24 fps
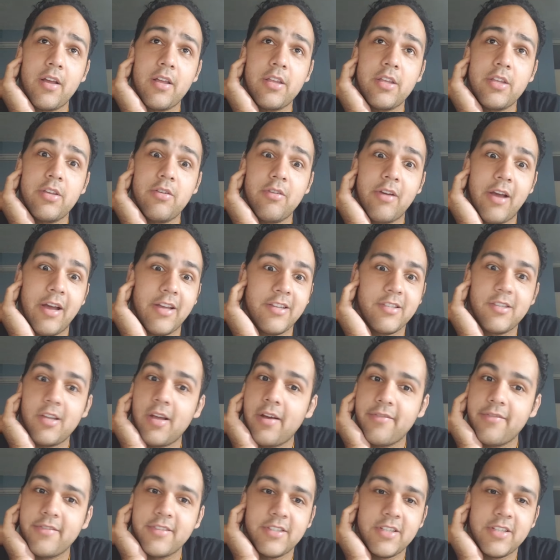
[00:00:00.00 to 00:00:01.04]
you guys
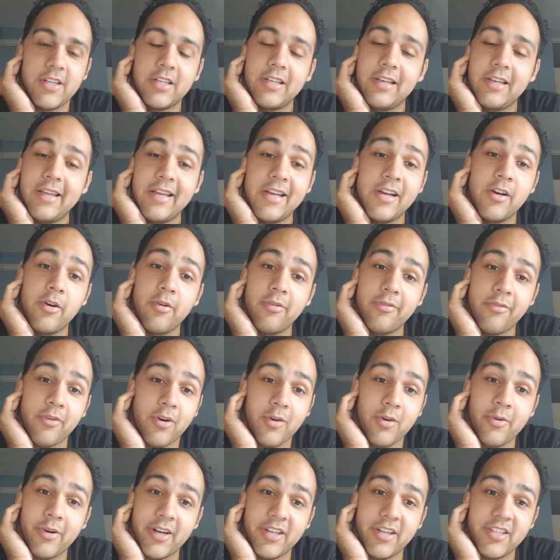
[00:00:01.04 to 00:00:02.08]
haven't seen Lee go
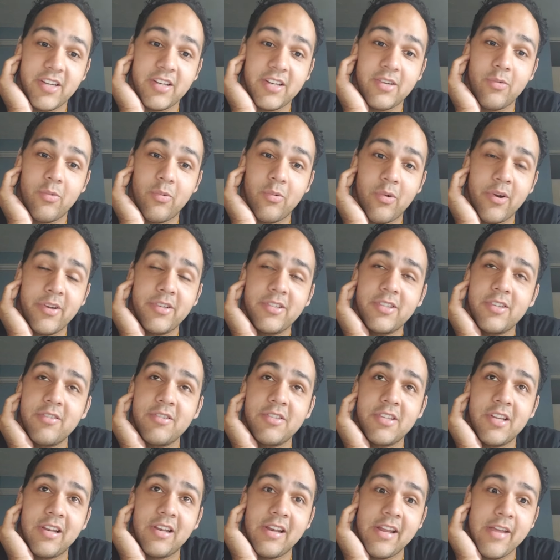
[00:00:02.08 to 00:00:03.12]
forward as yet. Once you
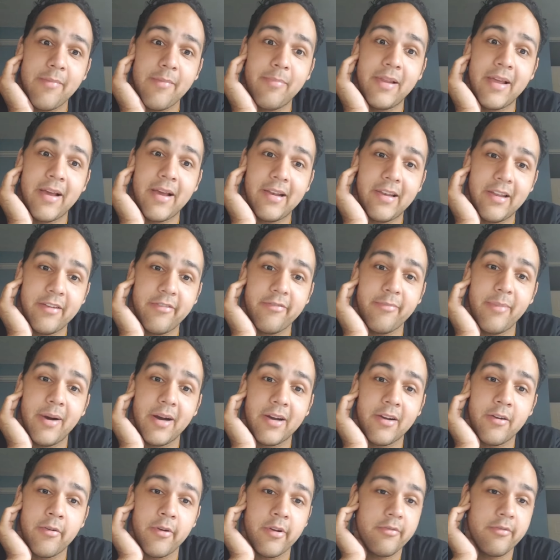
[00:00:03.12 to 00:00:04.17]
see Lee play at left
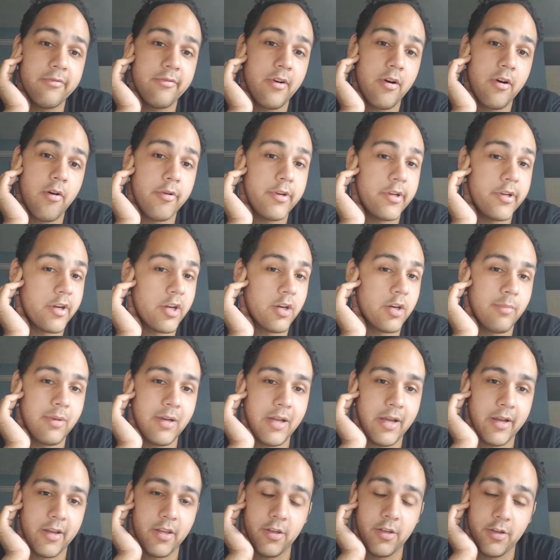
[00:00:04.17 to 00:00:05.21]
back going forward, you're gonna be
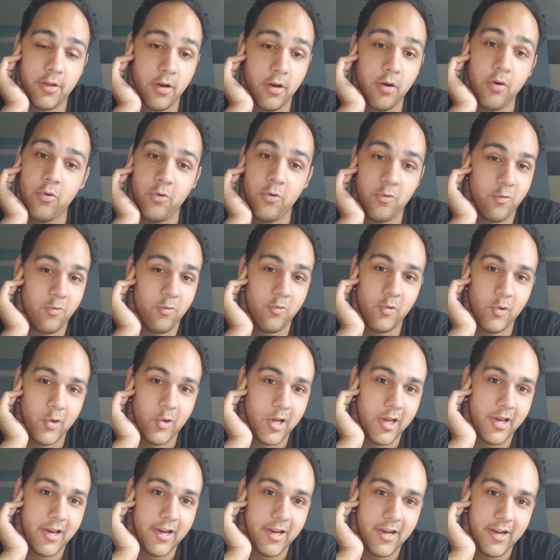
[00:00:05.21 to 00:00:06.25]
like, yo,
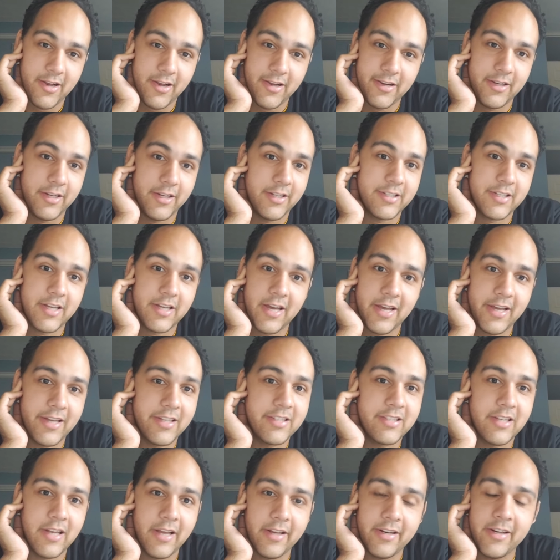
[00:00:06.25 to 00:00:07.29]
this guy
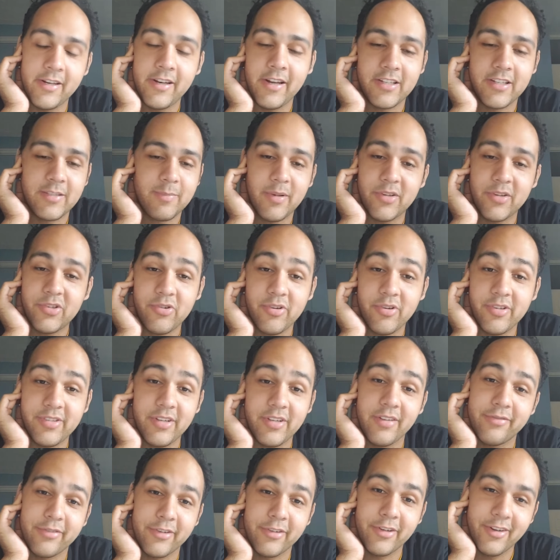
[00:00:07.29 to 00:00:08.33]
is like the next Patrice
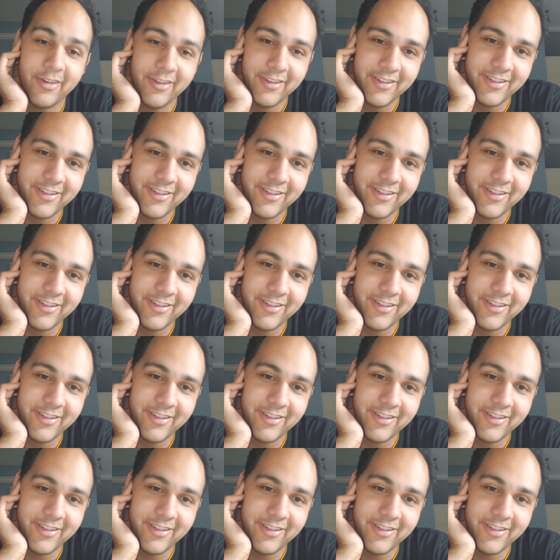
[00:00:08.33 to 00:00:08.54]
Evra.